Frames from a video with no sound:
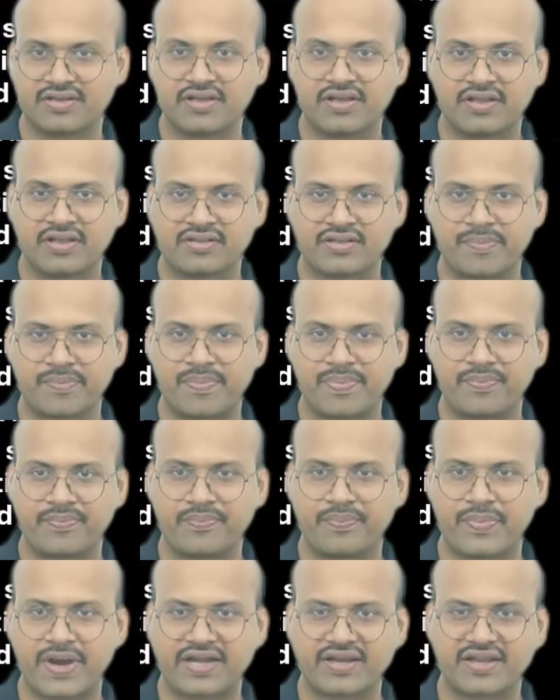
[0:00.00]
The
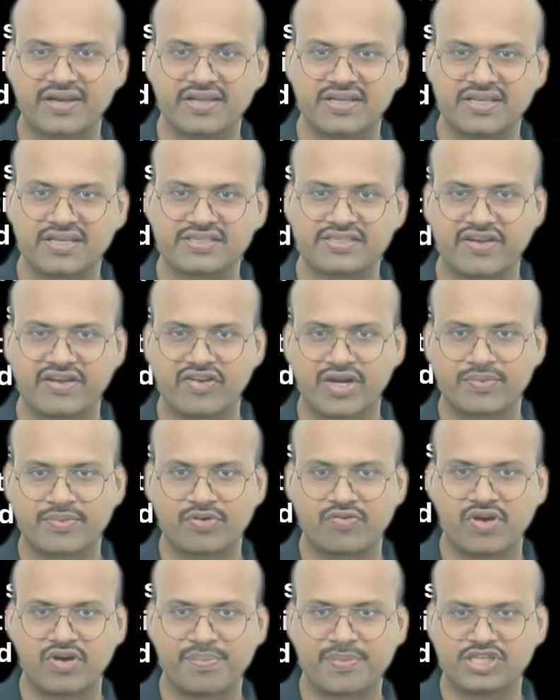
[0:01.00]
pattern is developed
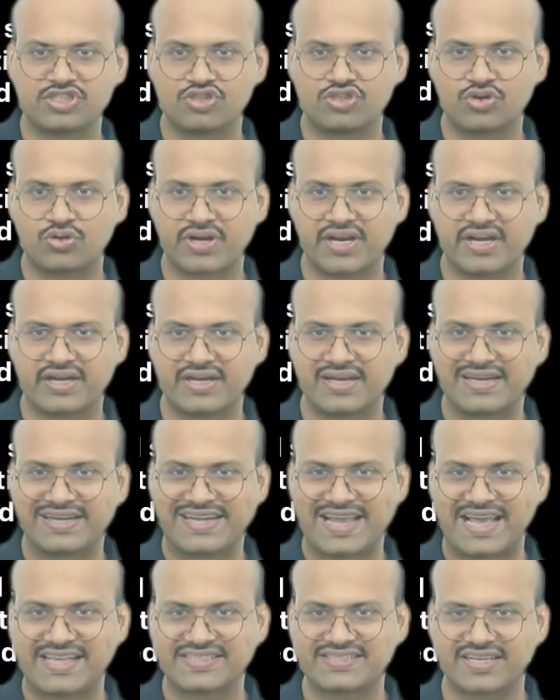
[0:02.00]
over mature and
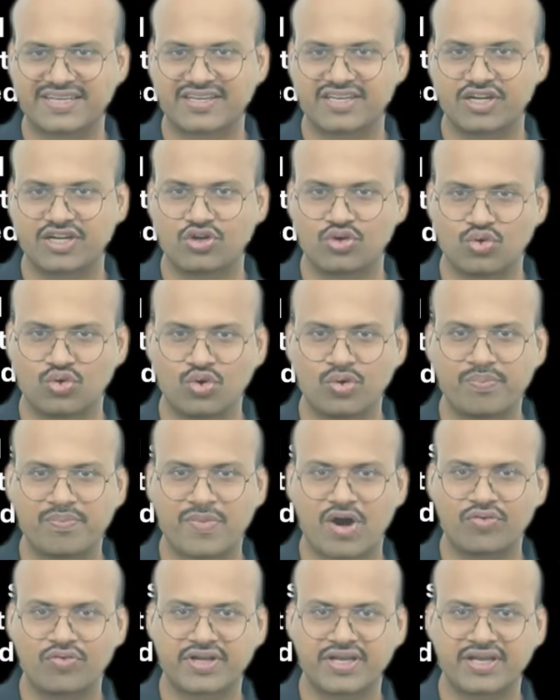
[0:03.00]
dissected dome
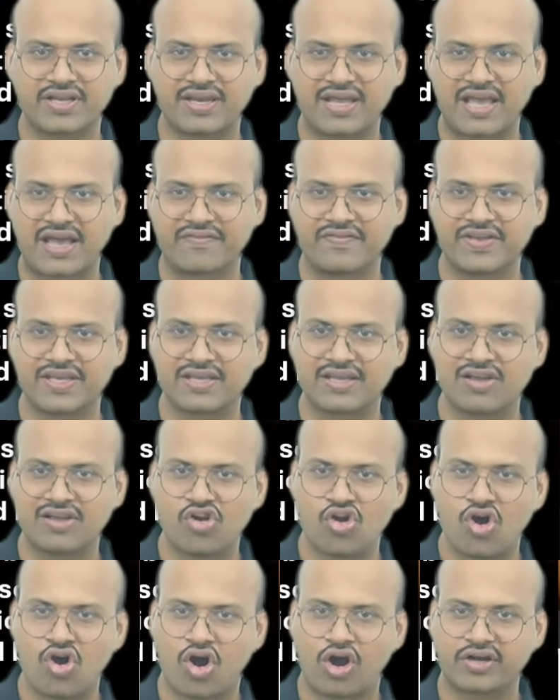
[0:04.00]
mountain having
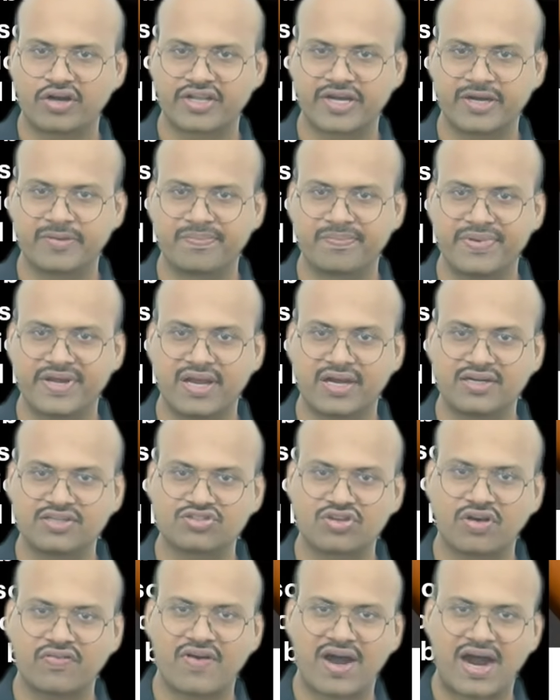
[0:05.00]
alternate
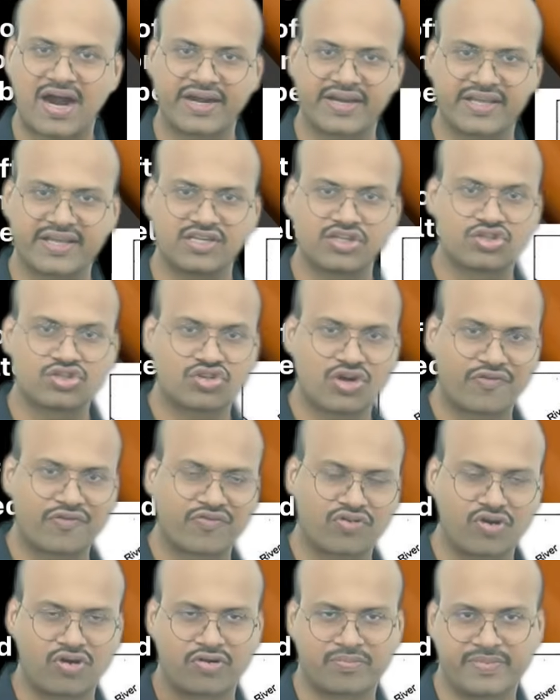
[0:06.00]
bands of hard and soft
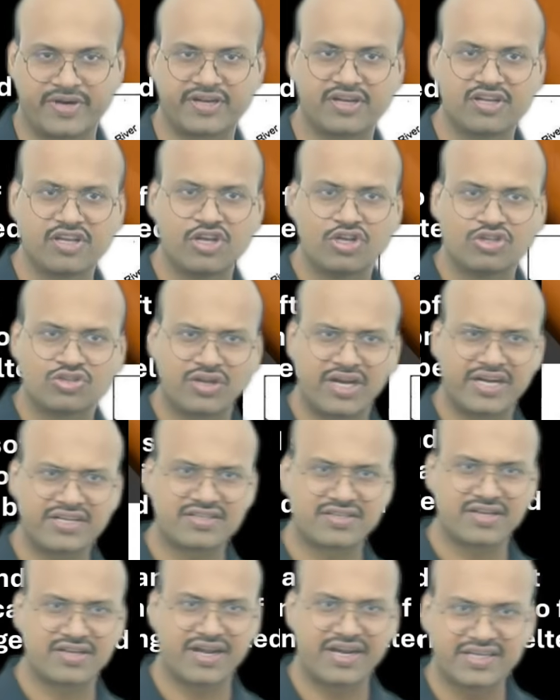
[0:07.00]
rock bed. So
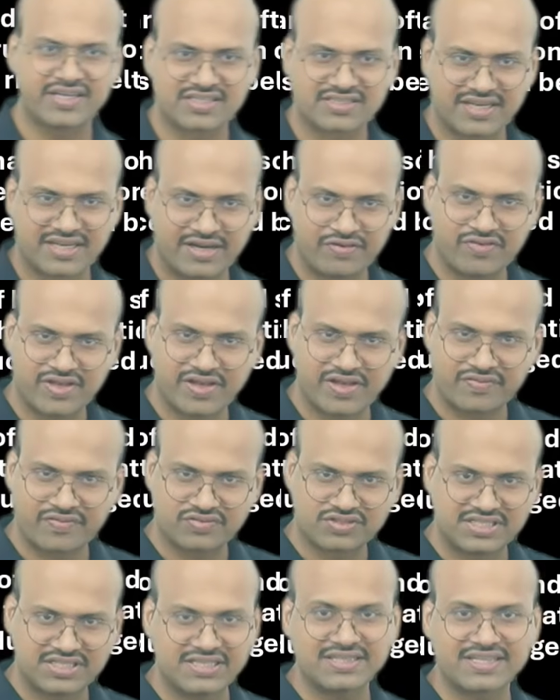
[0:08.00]
let's understand, we have
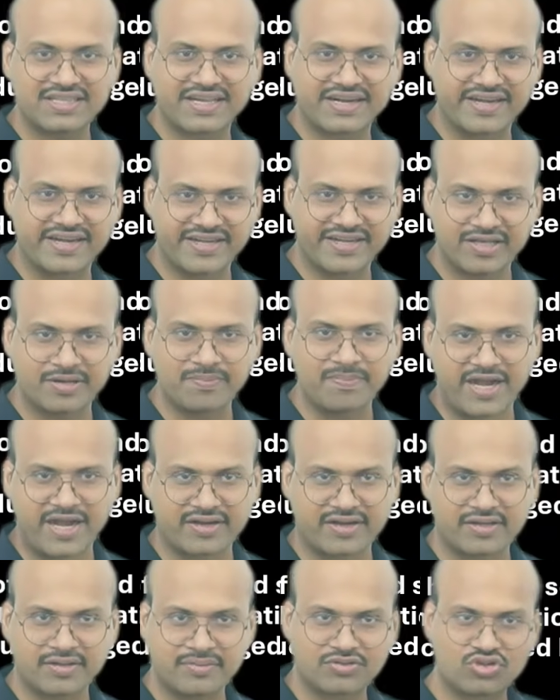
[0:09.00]
seen the radial
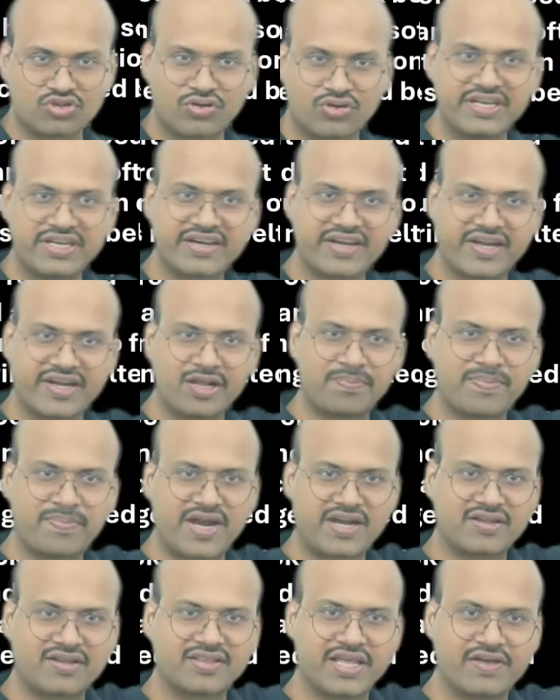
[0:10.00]
pattern. So in radial
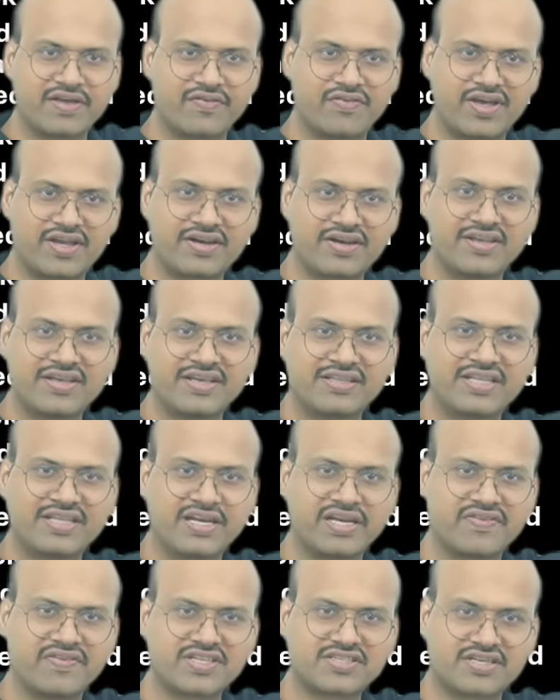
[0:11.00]
pattern there were the
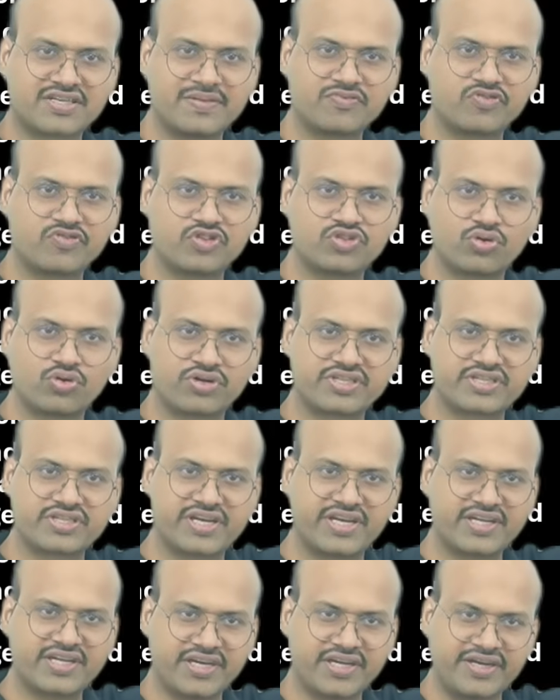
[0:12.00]
river streams which
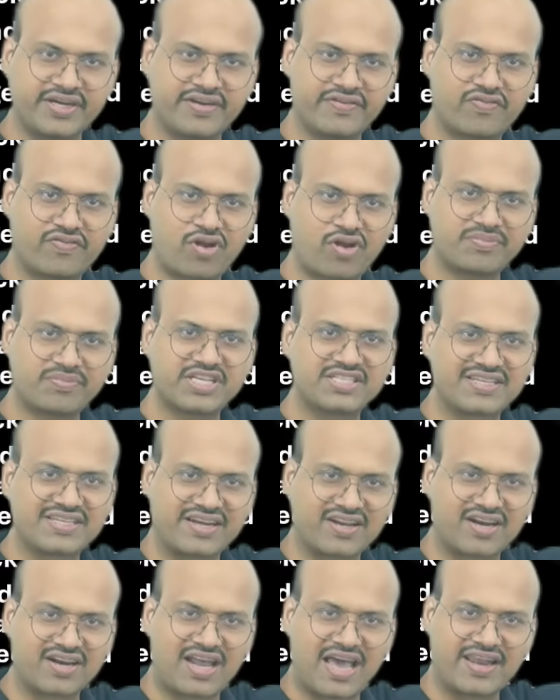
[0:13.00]
originated from the
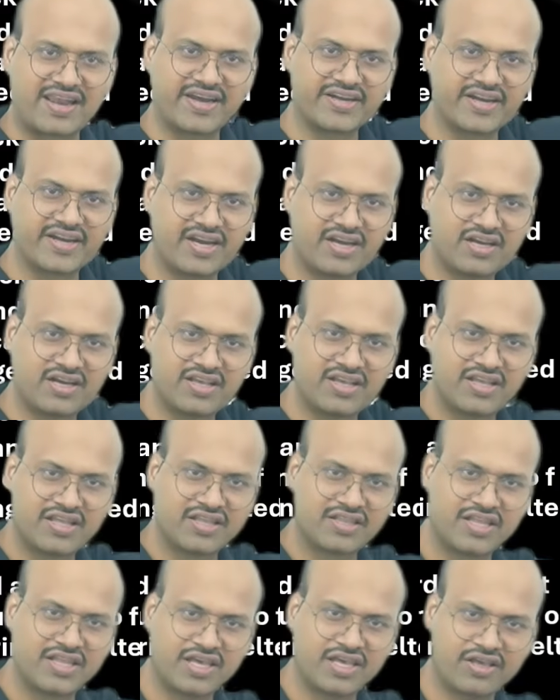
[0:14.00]
central highland and
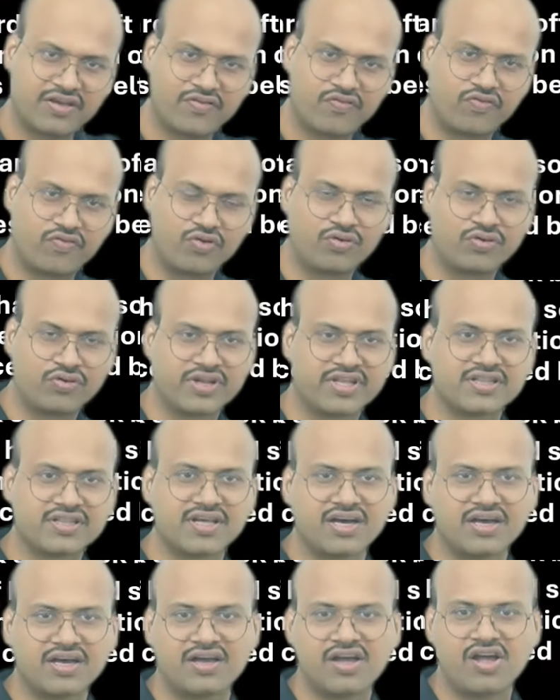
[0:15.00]
they flowed in
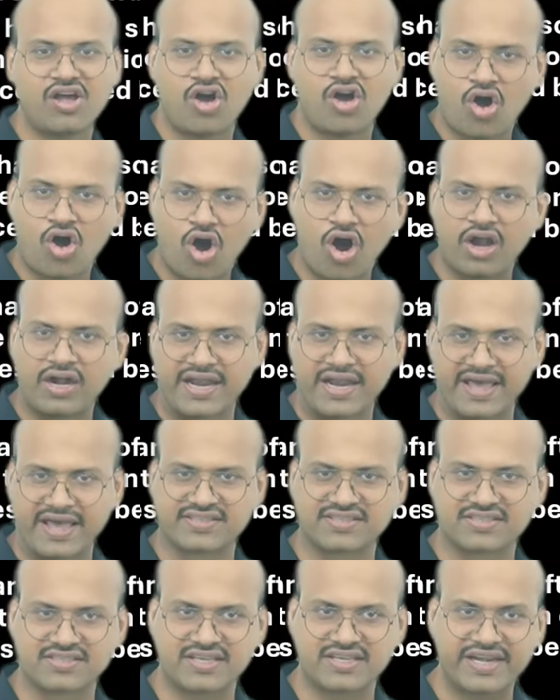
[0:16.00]
the all
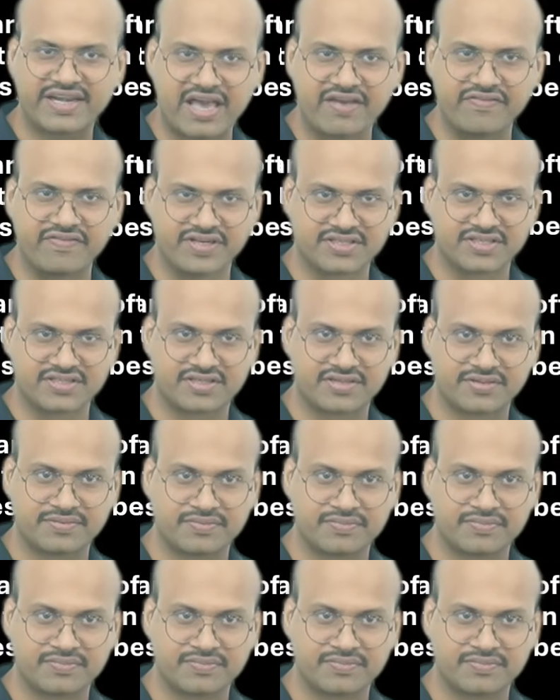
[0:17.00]
directions, they diverged.